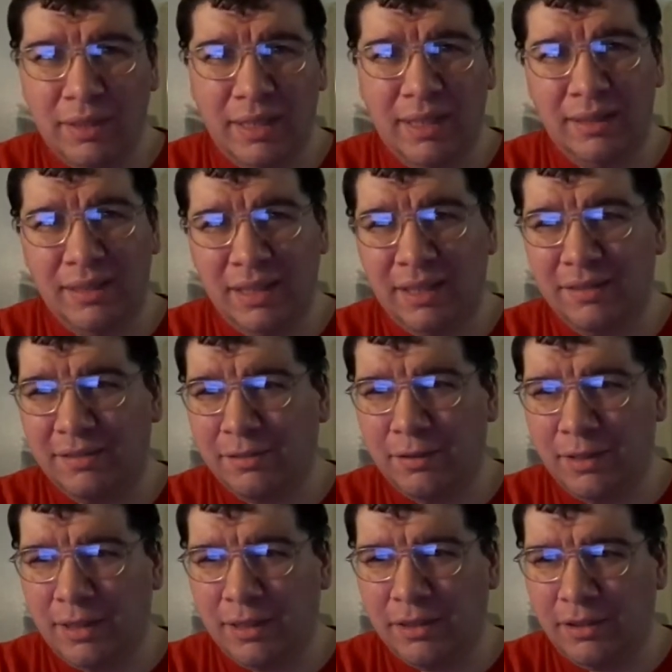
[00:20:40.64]
And yes, there are
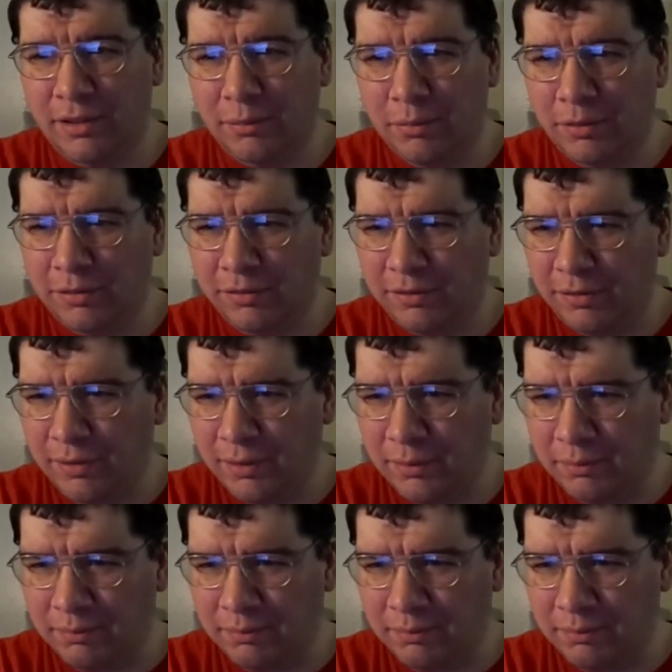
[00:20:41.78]
a lot of humorous